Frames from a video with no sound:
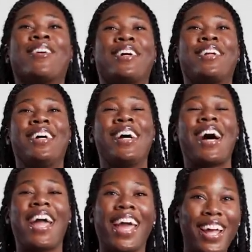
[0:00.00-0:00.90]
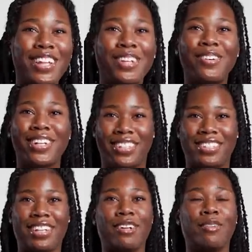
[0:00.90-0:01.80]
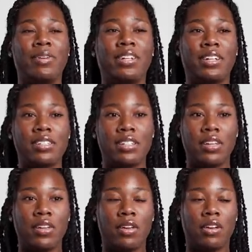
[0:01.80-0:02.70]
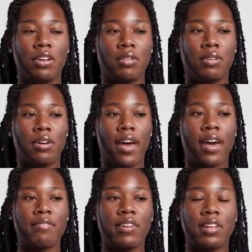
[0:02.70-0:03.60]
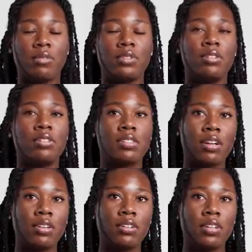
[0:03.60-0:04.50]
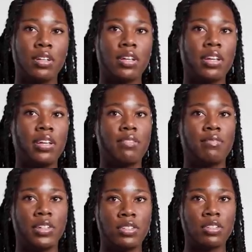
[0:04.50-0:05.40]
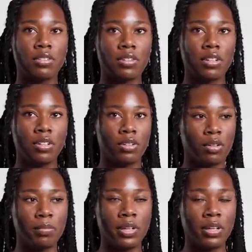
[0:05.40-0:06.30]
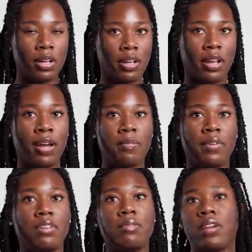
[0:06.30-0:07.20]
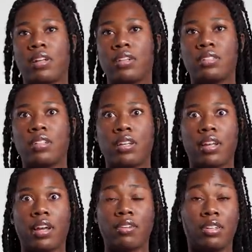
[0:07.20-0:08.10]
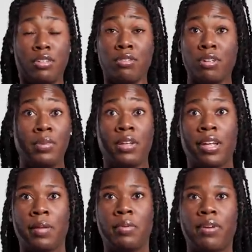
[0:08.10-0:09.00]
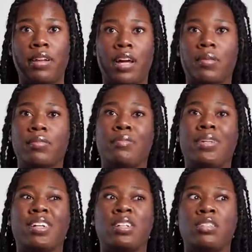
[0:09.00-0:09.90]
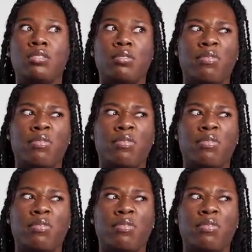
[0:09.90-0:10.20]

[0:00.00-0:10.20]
word. I hate the word settle because I feel like when you settle, eventually you'll be unhappy. You may not see it now. You could be unhappy right now, but because you